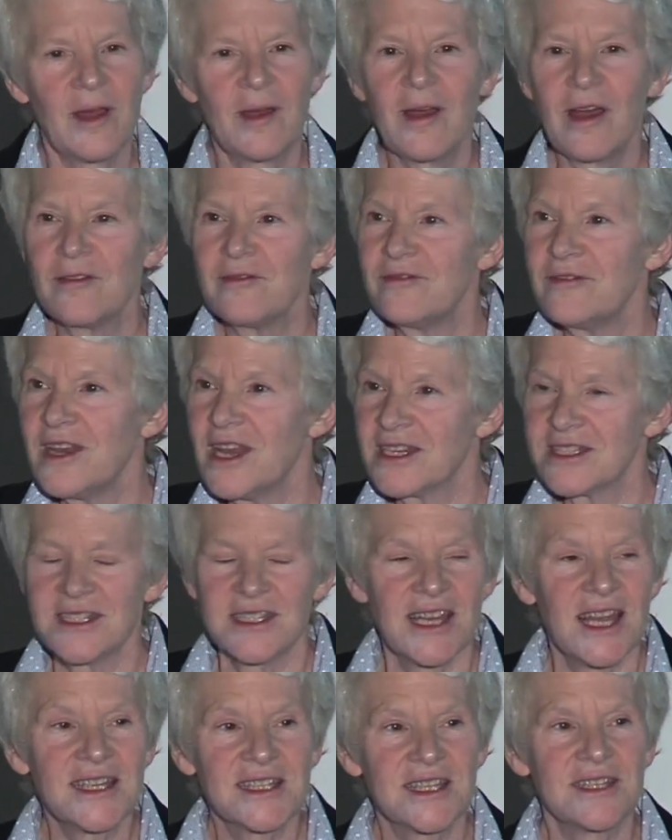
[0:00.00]
of
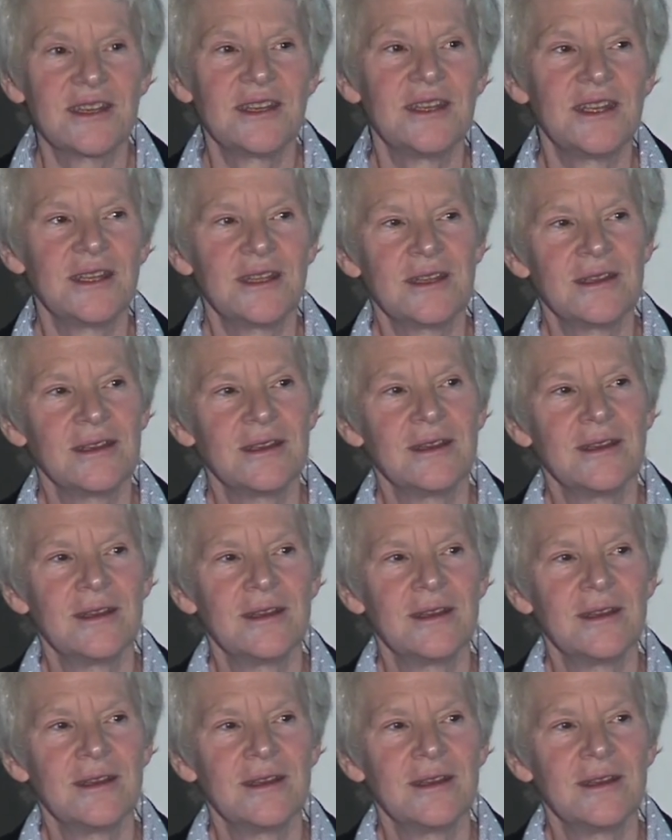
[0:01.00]
necessity,